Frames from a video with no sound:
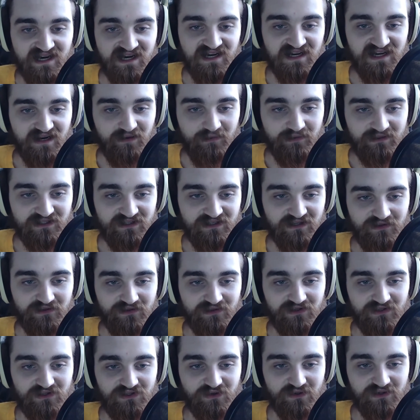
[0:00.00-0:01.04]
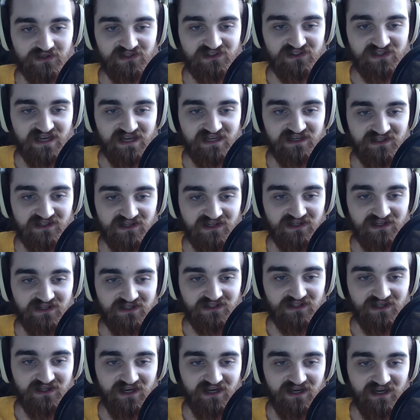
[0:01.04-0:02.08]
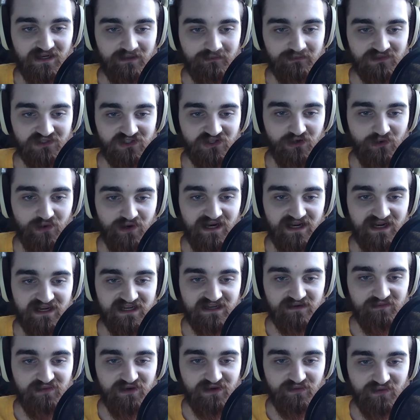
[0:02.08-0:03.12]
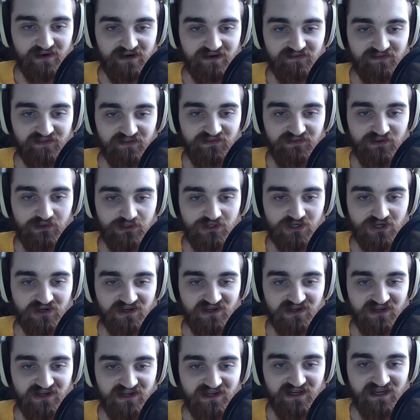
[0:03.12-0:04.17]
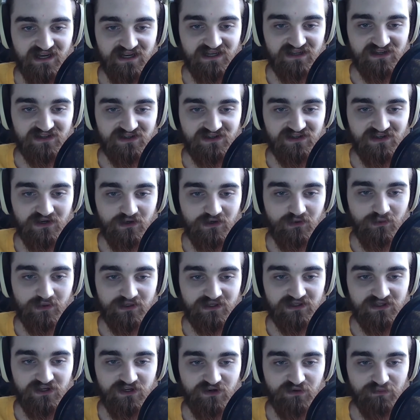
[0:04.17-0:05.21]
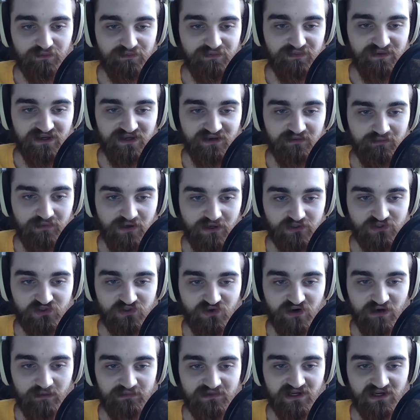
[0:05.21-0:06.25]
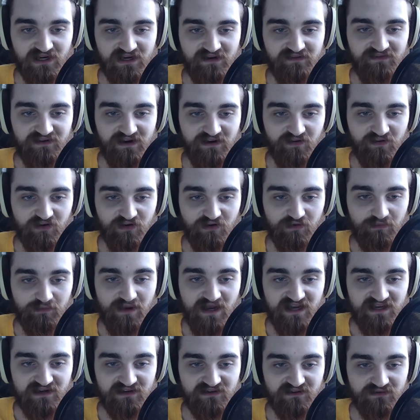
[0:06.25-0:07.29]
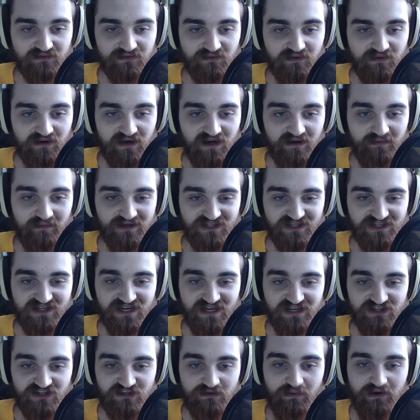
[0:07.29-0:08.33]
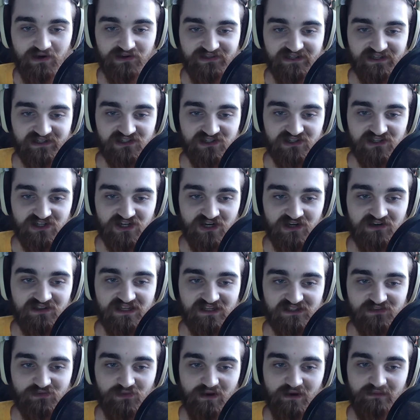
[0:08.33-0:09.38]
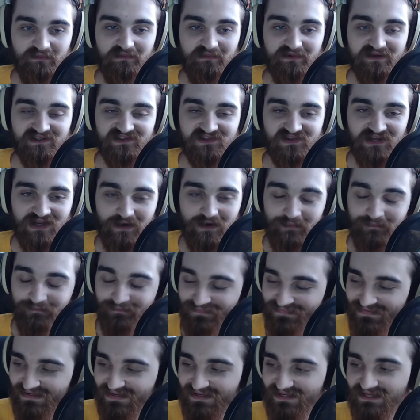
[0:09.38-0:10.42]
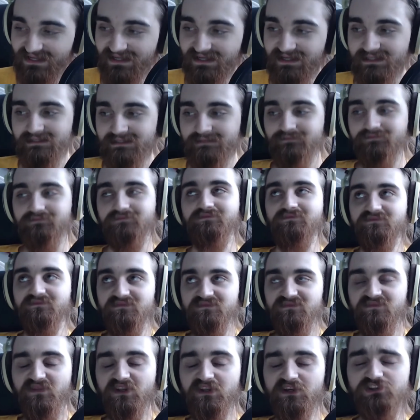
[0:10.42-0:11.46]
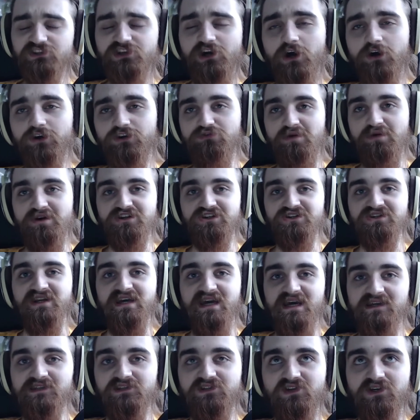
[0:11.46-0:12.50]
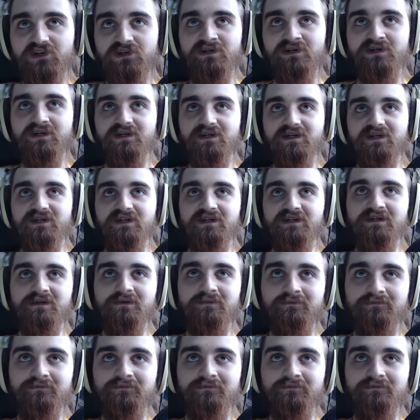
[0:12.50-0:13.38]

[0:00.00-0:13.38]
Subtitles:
I want to know the true extent so I can be ready for the future and know what to do. Postscript, I have never paid much attention to politics and junk, that's why I'm a bit slow. It is a hard question to answer. I